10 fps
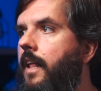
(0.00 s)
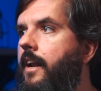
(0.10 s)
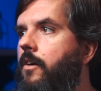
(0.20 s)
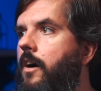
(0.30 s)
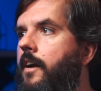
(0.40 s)

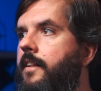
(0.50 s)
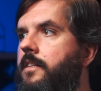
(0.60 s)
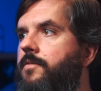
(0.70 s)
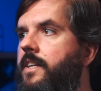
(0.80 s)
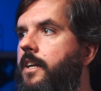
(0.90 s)
later on in
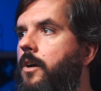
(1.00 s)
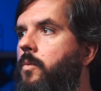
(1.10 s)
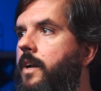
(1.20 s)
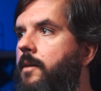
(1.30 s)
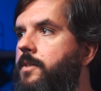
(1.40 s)
this video
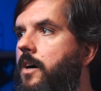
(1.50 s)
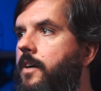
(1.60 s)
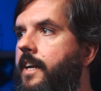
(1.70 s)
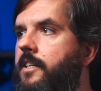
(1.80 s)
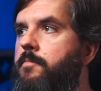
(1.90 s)
when I'm
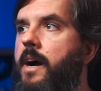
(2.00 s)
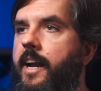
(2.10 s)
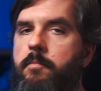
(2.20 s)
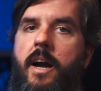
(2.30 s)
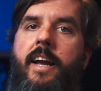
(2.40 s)
talking to
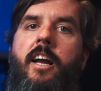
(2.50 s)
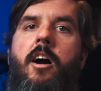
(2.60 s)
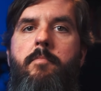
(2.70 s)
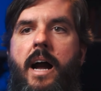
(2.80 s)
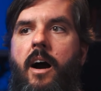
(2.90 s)
Mike
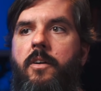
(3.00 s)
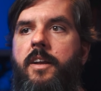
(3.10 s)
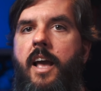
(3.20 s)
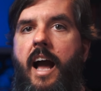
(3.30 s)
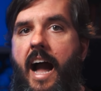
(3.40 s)
about
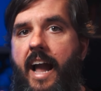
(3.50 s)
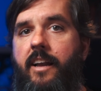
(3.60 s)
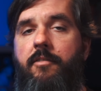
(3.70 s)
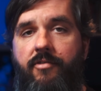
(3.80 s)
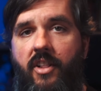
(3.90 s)
I
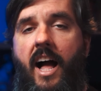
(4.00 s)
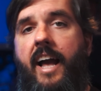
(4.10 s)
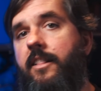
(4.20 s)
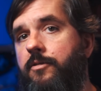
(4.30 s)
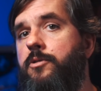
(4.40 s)
can fly
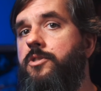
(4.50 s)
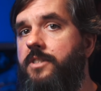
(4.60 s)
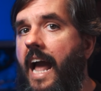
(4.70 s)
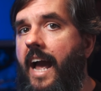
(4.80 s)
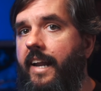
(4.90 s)
through
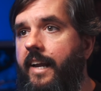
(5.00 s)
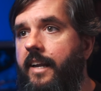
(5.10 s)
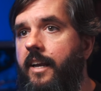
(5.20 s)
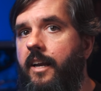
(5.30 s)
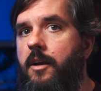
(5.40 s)

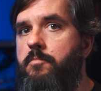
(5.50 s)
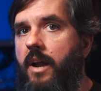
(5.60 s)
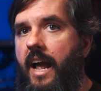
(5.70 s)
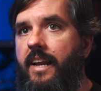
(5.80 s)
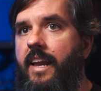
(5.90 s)
static, but
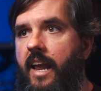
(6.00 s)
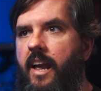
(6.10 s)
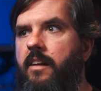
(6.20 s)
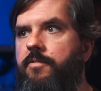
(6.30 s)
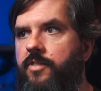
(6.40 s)
I
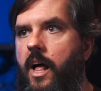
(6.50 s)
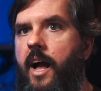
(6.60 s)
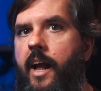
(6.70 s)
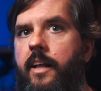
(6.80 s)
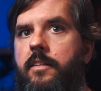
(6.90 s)
can't
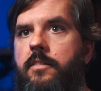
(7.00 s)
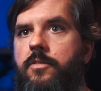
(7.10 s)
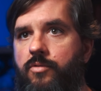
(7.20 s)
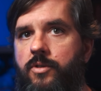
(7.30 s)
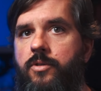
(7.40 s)
fly
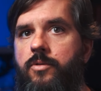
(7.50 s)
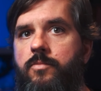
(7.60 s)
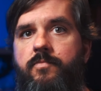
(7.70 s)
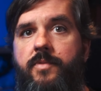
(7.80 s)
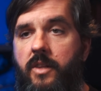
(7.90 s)
through
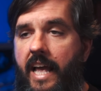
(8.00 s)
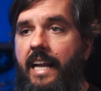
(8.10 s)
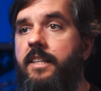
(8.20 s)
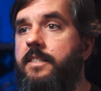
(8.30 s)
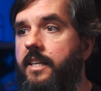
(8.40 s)

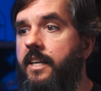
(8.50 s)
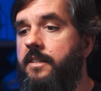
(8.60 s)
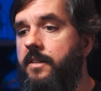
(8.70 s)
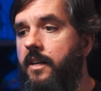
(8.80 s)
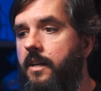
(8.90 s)
latency.
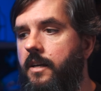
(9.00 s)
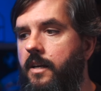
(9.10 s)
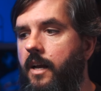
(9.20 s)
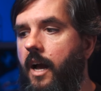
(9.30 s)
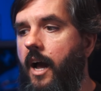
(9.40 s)

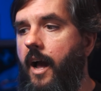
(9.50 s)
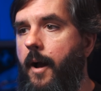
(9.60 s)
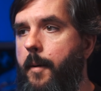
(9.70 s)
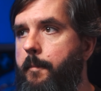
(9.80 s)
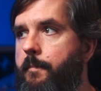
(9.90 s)

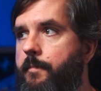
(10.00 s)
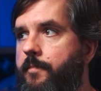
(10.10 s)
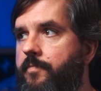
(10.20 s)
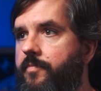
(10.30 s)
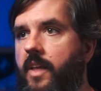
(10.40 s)
I
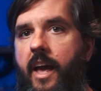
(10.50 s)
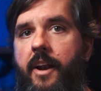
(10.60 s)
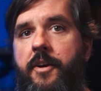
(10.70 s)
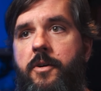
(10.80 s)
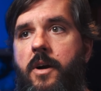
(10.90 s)
don't
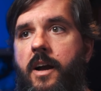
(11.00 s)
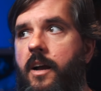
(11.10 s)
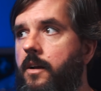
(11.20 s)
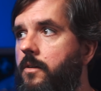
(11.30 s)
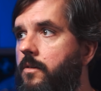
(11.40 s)

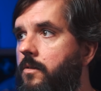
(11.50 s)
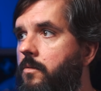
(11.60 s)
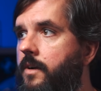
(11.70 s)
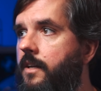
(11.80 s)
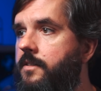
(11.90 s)
know
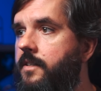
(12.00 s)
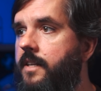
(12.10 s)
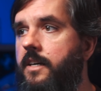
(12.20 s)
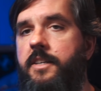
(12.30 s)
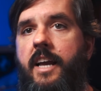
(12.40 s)
what else to
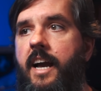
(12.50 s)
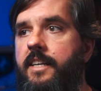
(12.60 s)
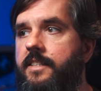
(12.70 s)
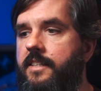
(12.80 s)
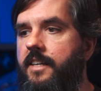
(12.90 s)
tell you
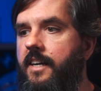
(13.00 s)
guys.